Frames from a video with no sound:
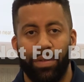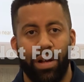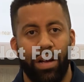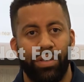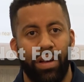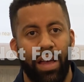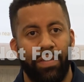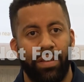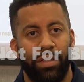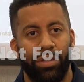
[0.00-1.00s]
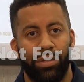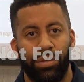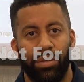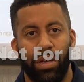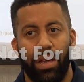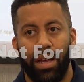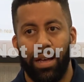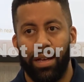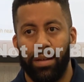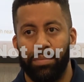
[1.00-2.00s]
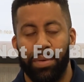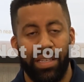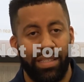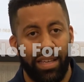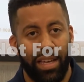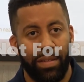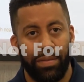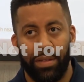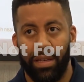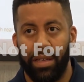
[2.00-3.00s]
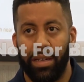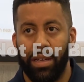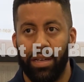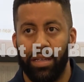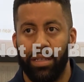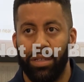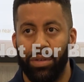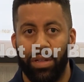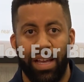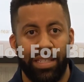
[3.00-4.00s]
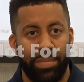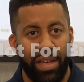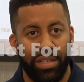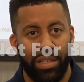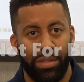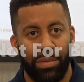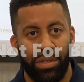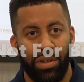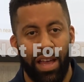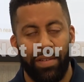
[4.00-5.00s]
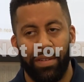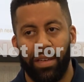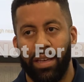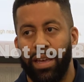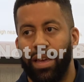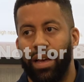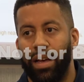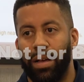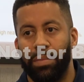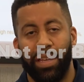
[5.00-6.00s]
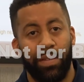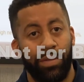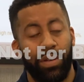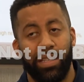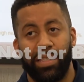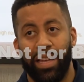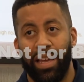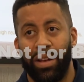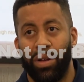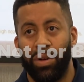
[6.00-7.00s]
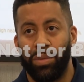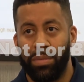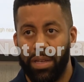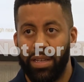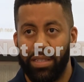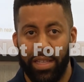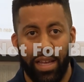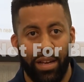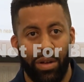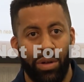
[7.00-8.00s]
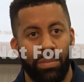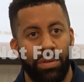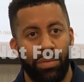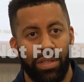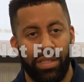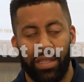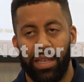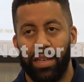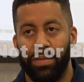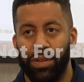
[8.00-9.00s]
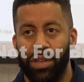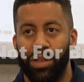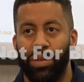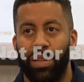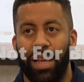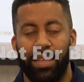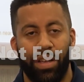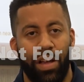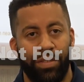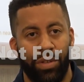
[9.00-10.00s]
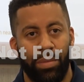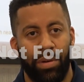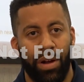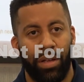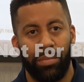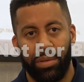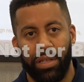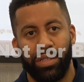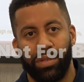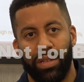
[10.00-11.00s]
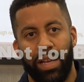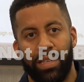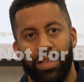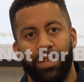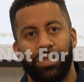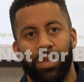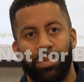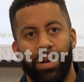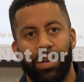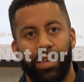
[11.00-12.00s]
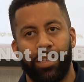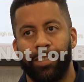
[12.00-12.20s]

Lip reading: you are driving, to be safe and utilize patience when driving. If you can stay at home, stay at home. And once again, if you can utilize off-street parking, please utilize off-street parking.